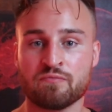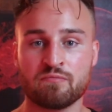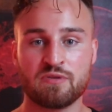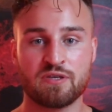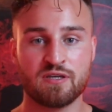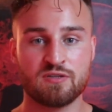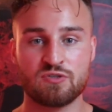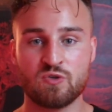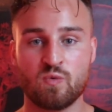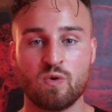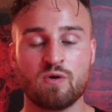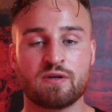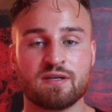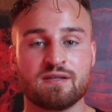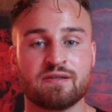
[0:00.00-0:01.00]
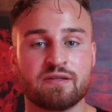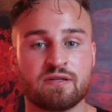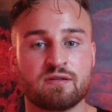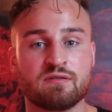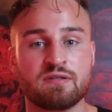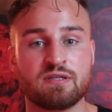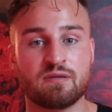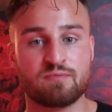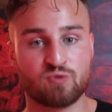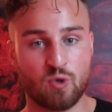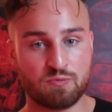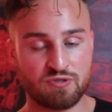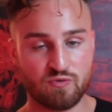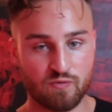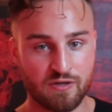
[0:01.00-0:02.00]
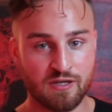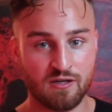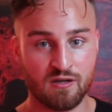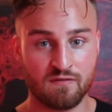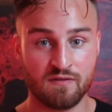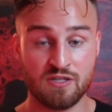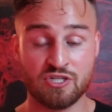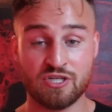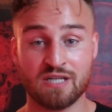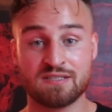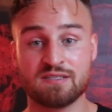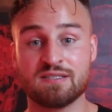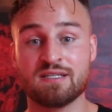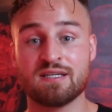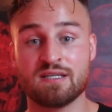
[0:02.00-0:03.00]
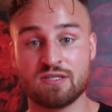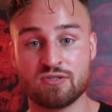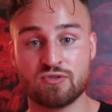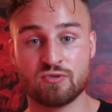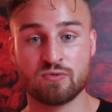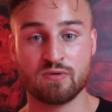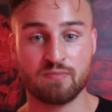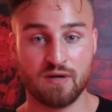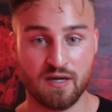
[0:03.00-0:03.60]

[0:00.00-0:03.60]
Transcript: because you won't get nearly the absorption rate of injecting it into the